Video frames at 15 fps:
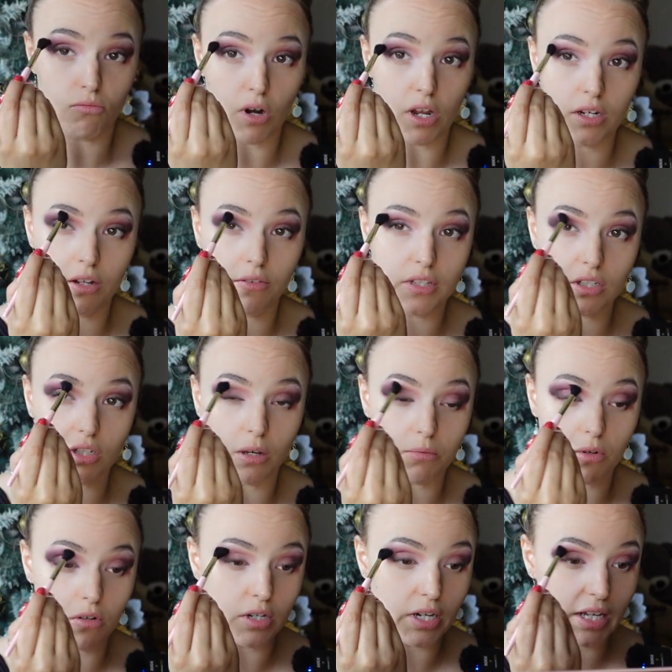run over the top
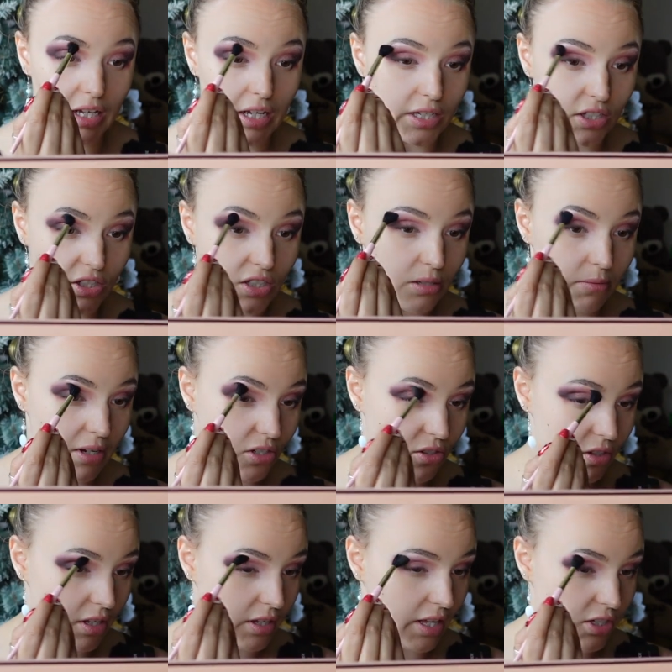corner here just to make
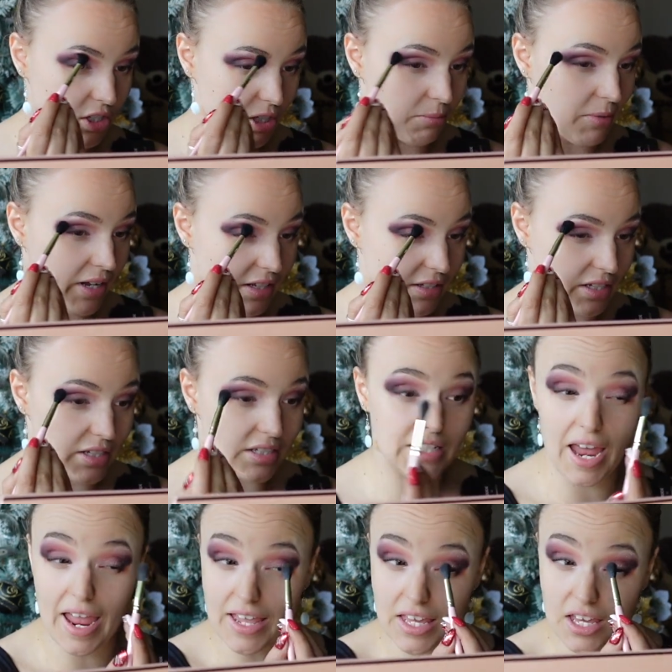sure that that shimmer isn't
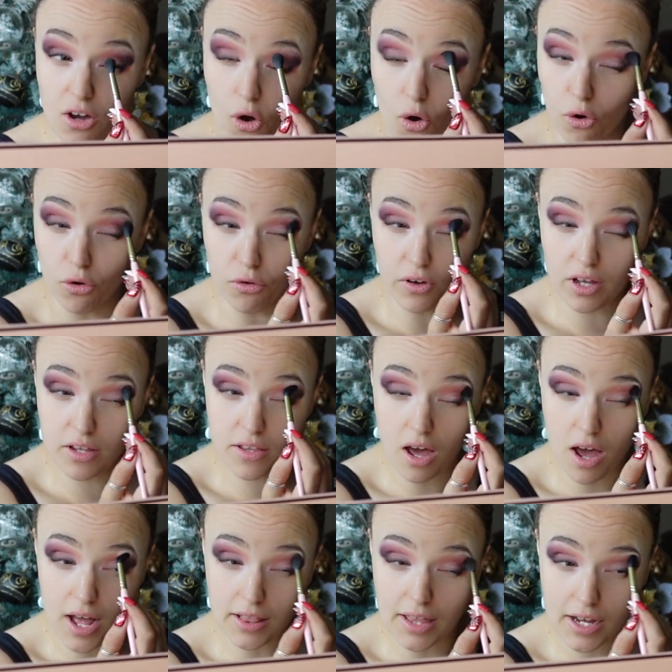taking over the
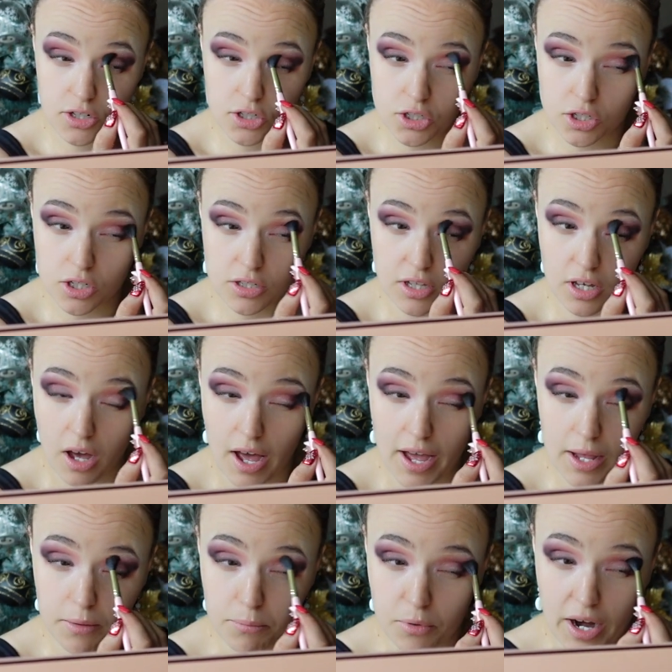eyelash, the
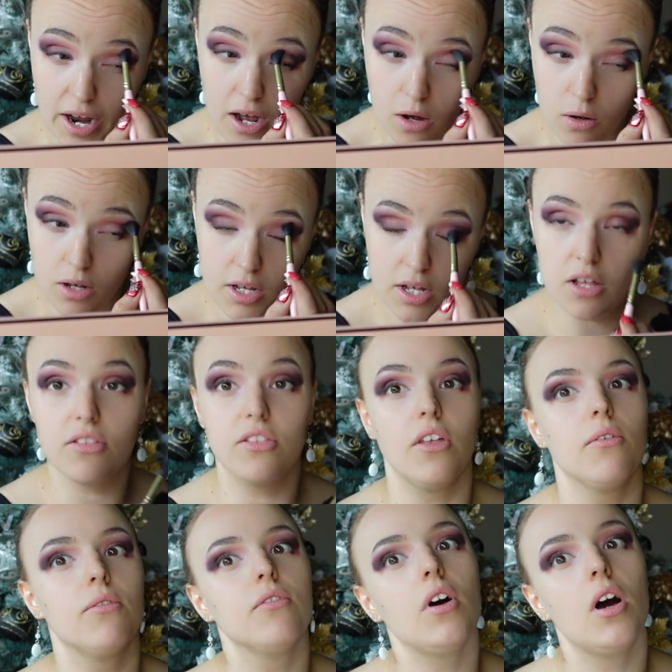eyebrow,
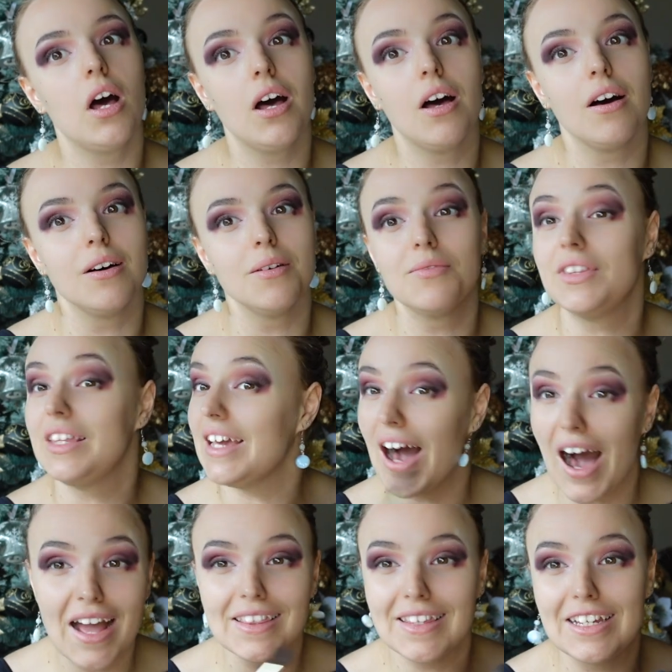the
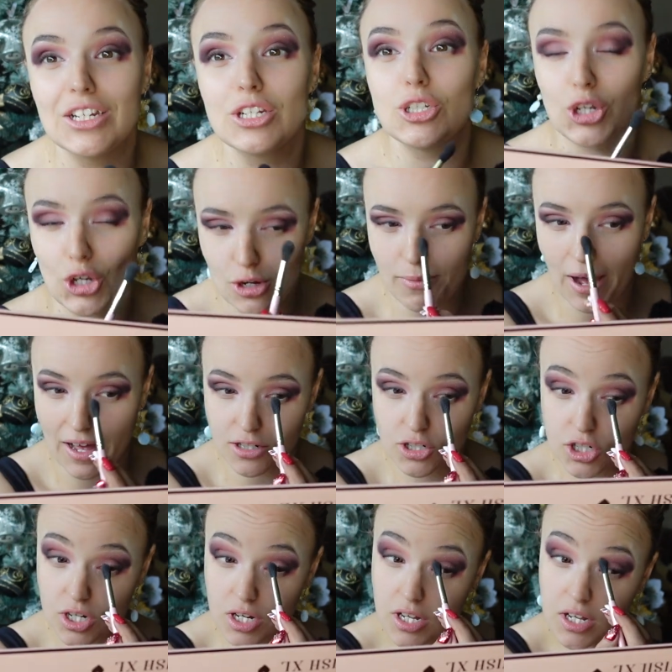eyelid too
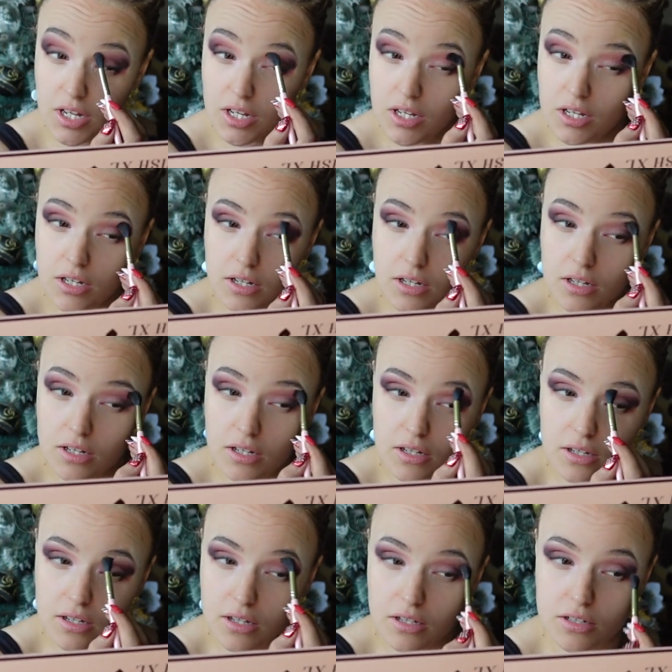much,
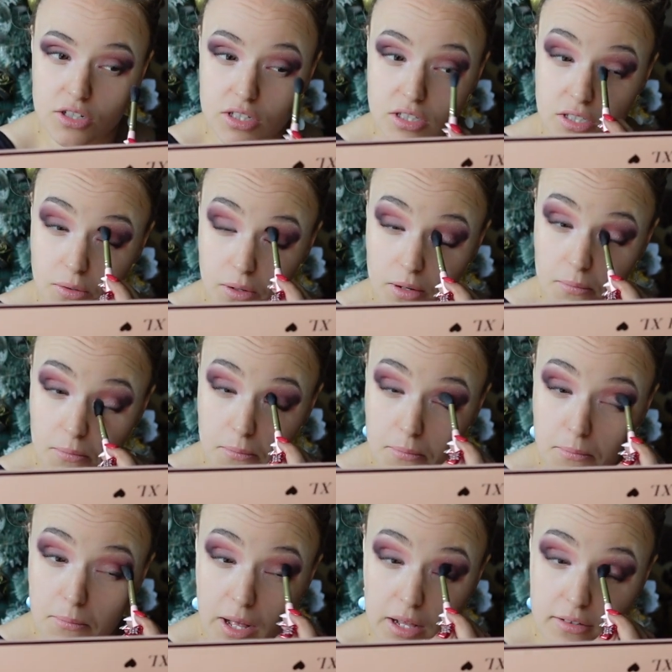just so it
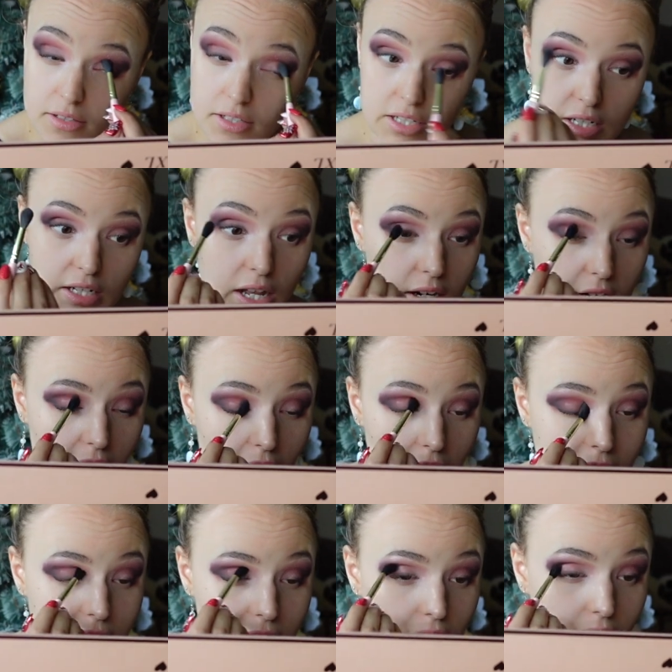melts in
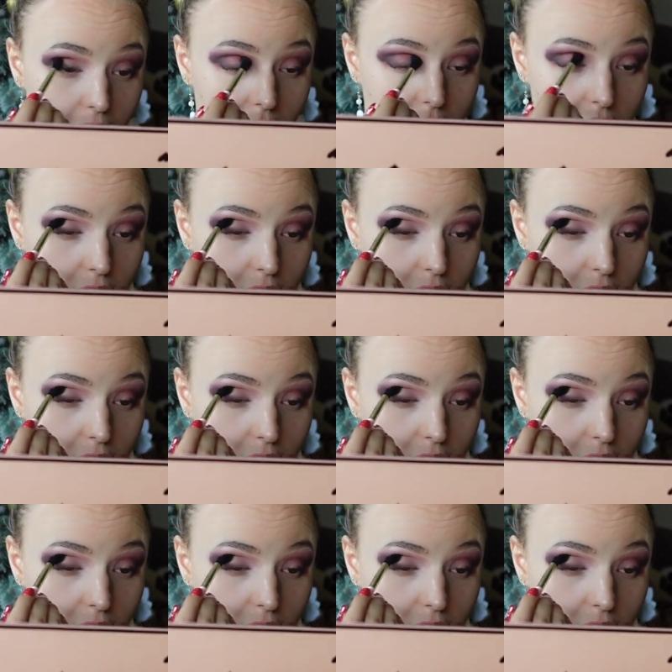nicely.